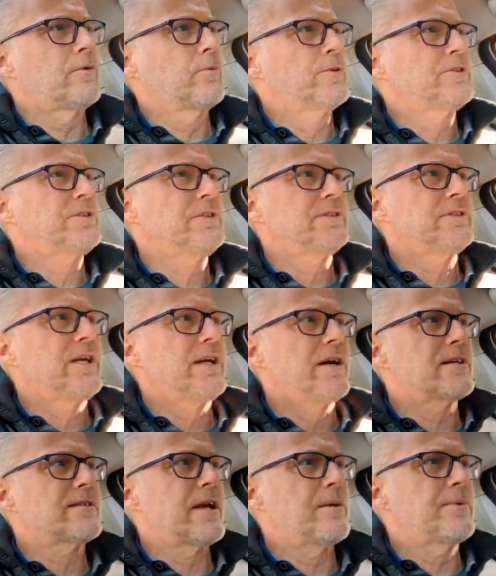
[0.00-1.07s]
We're just going to take
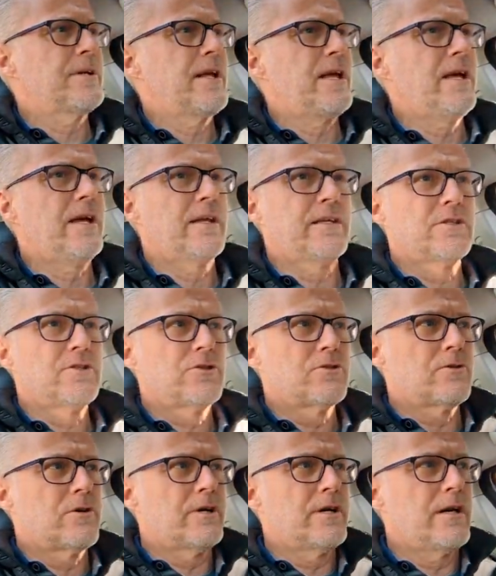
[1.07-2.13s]
our time today and
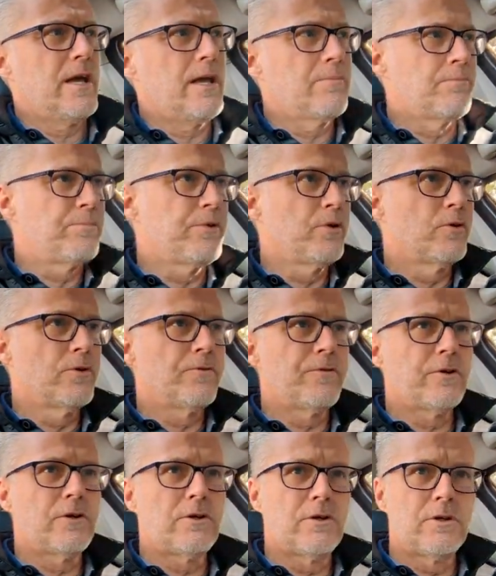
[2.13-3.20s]
enjoy a
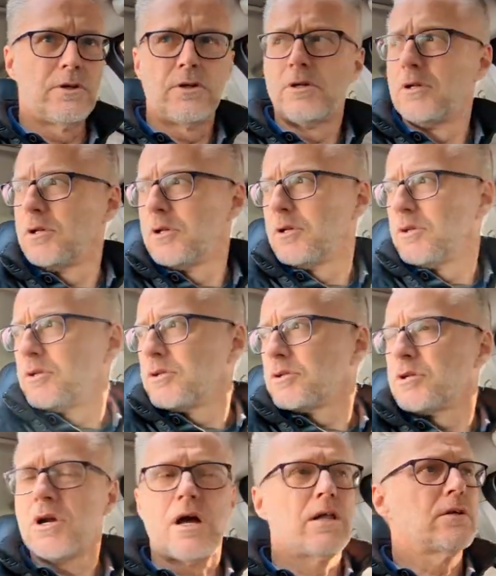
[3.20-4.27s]
beautiful
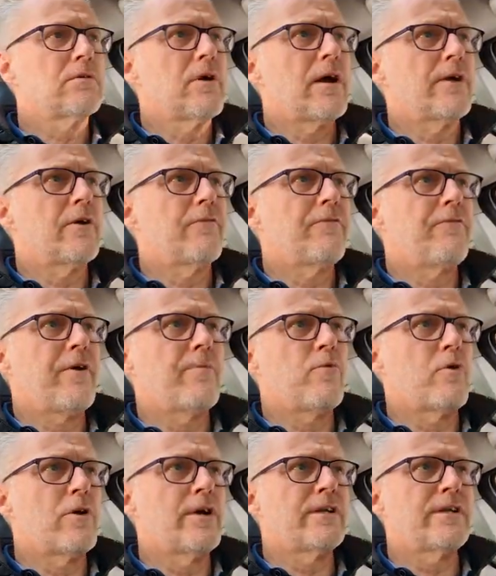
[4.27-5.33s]
Colorado
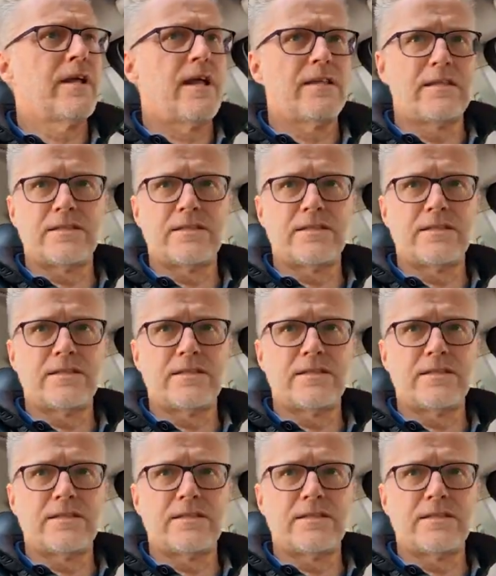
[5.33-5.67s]
February day.